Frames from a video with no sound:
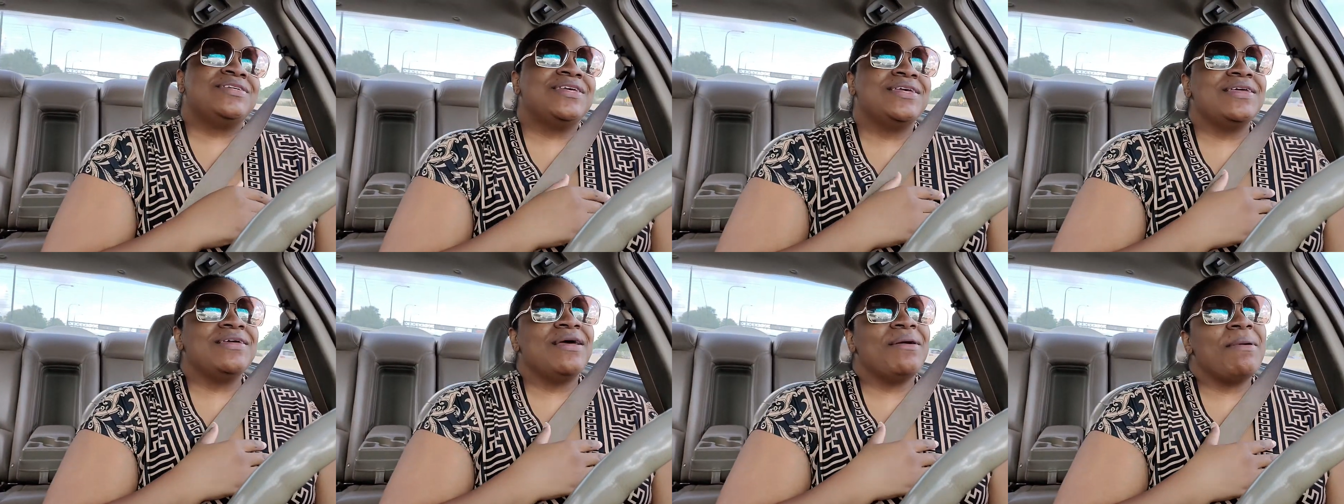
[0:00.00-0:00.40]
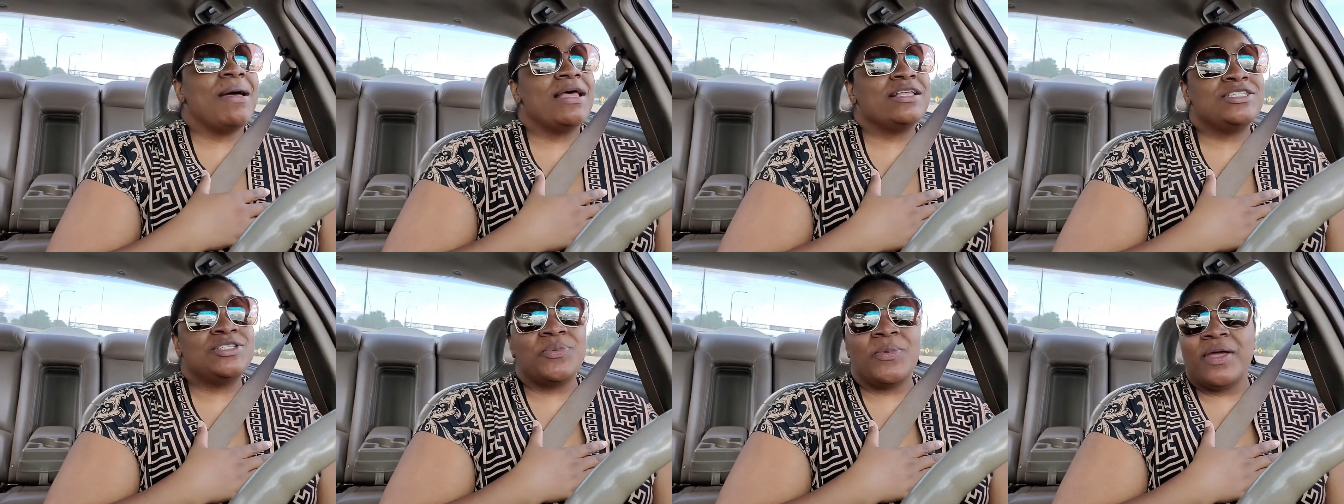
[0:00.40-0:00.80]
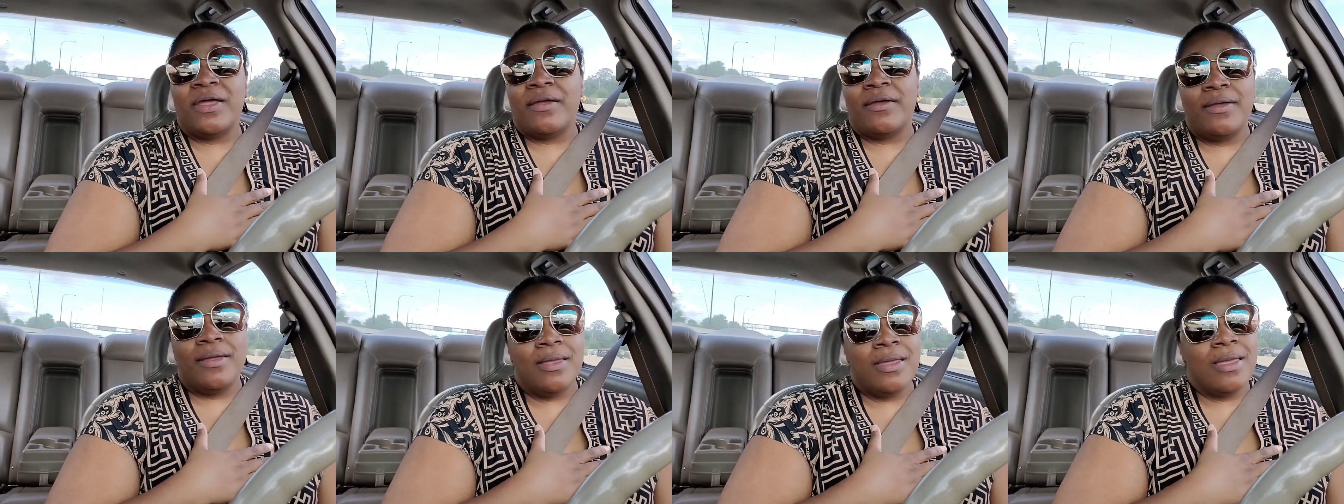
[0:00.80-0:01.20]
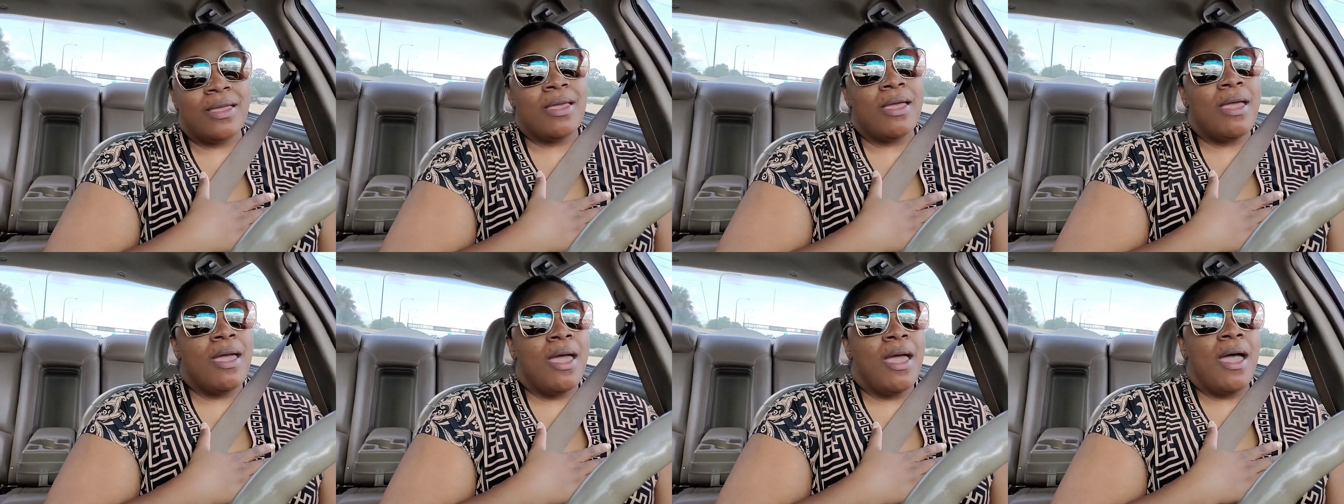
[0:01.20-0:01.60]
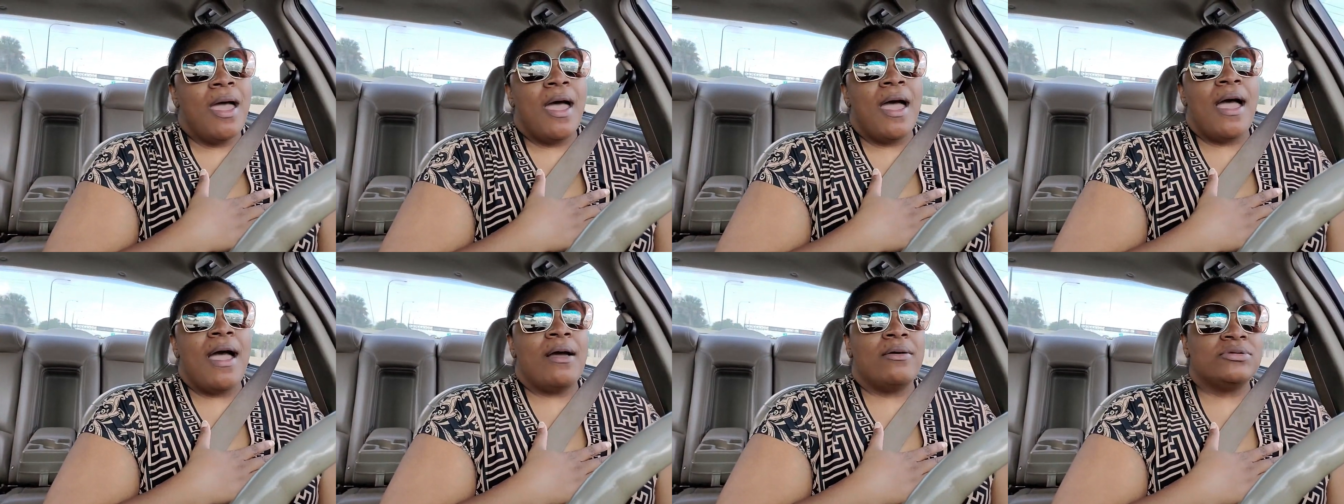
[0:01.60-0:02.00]
I swear,
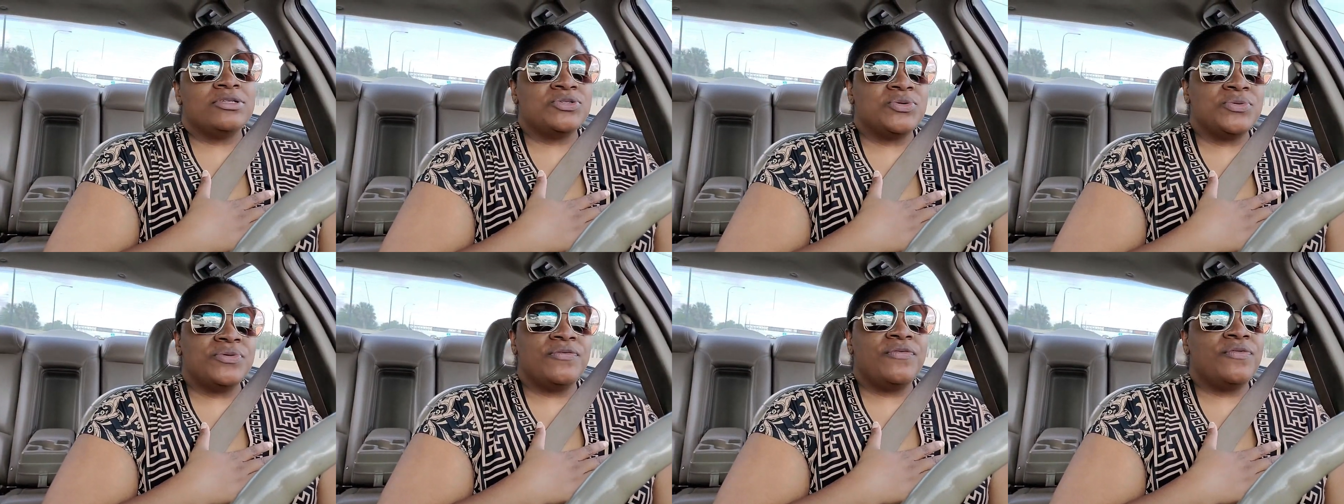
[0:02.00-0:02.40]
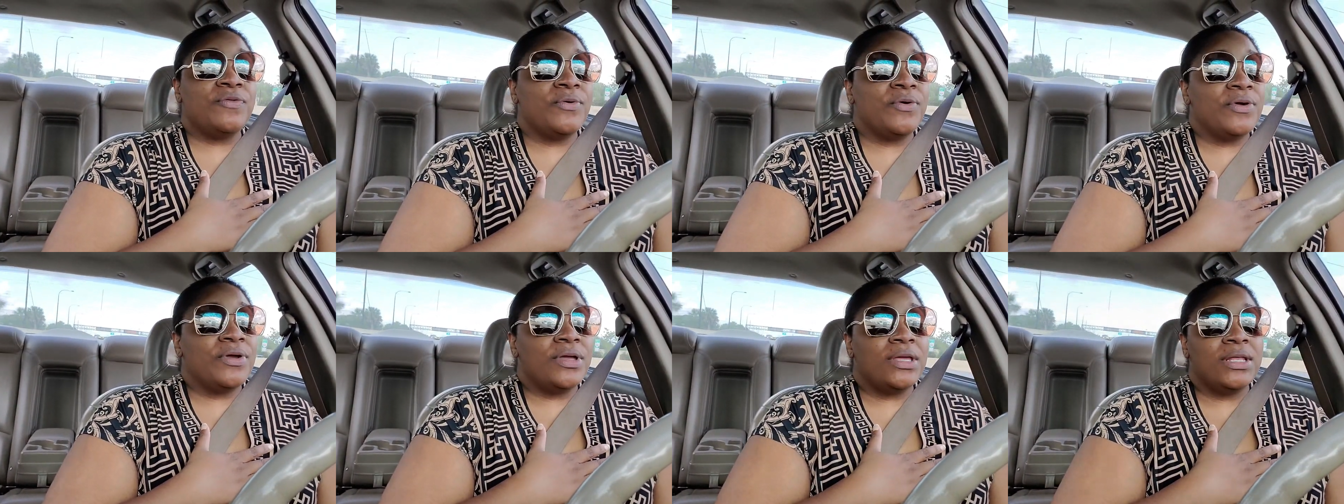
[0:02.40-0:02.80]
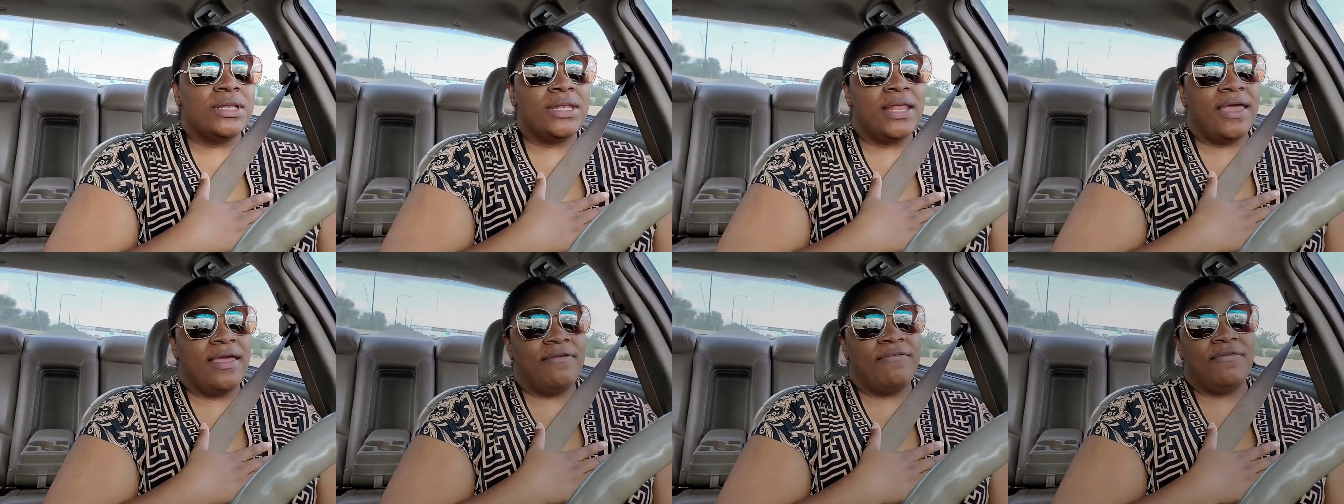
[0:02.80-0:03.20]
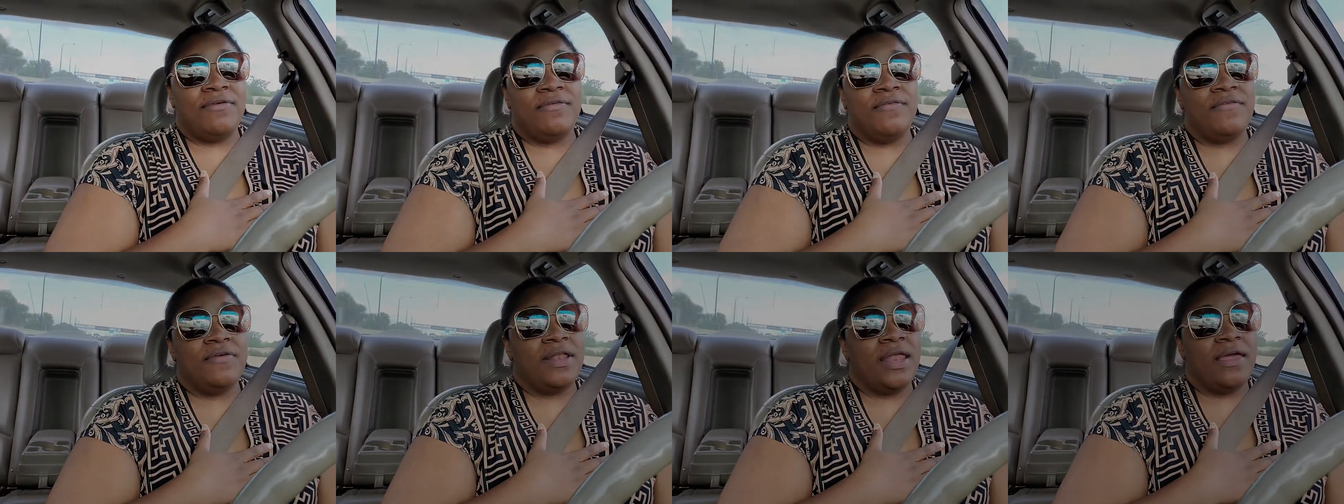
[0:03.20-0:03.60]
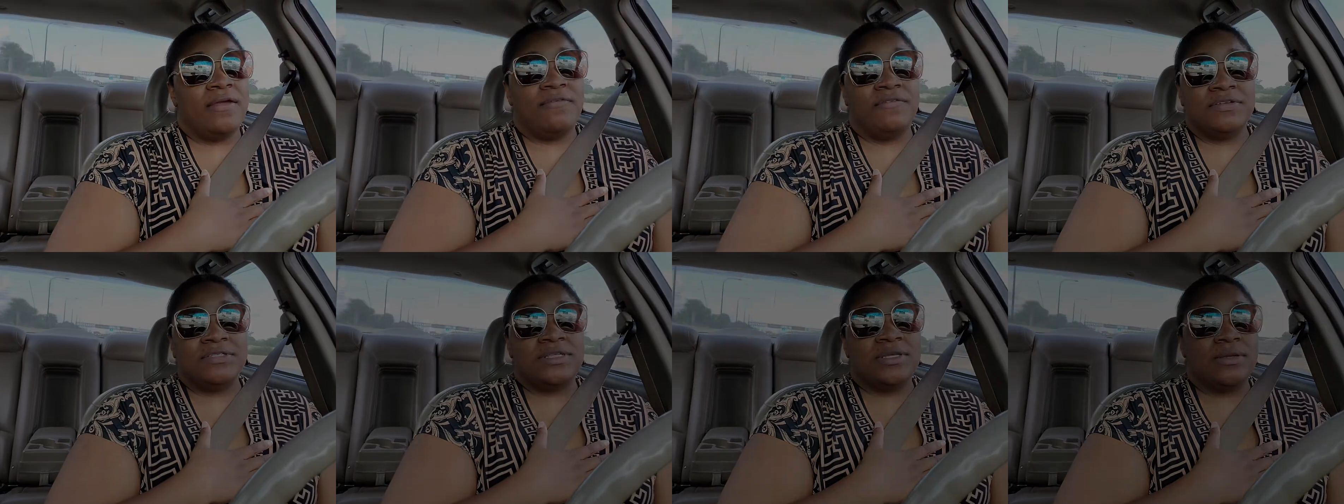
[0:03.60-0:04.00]
I was on the floor laughing for like
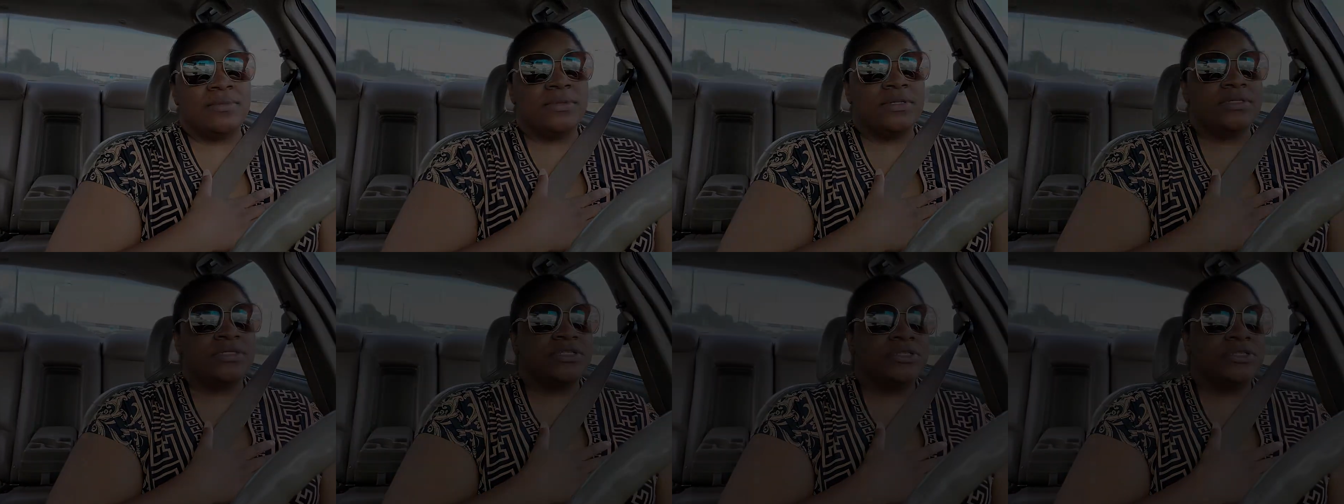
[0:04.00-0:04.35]
15 minutes